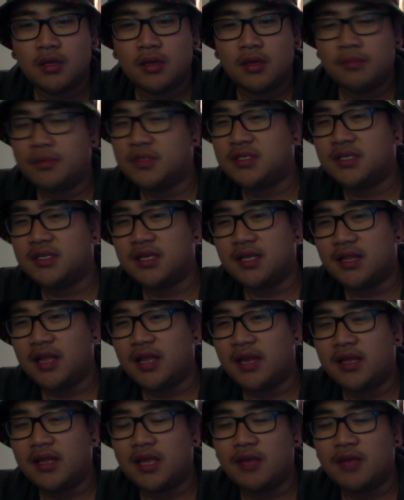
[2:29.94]
But to
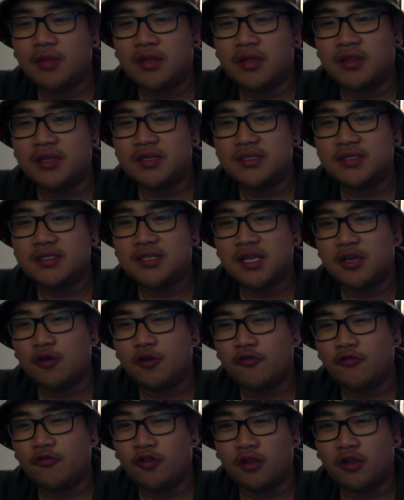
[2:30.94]
let a game like this take
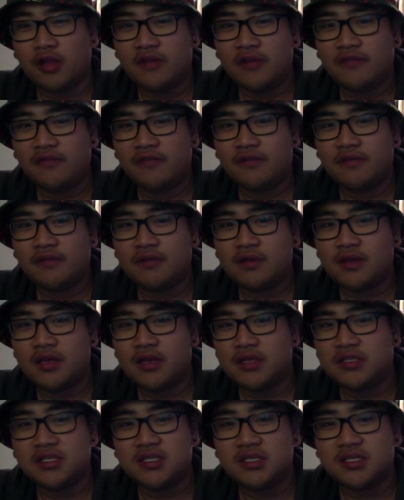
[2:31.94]
over your life,
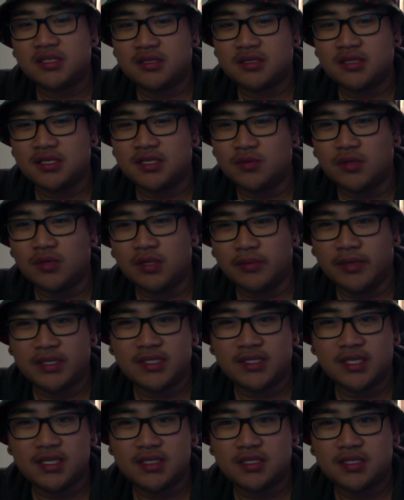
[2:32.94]
it just doesn't really make
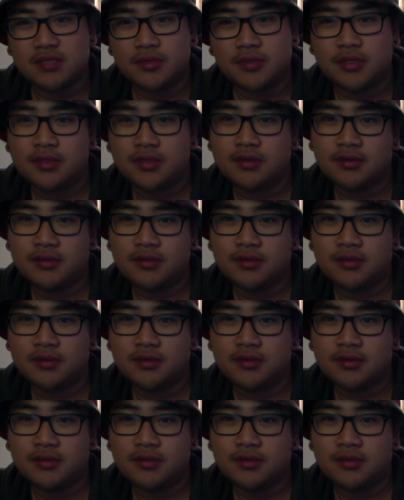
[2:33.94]
sense to me.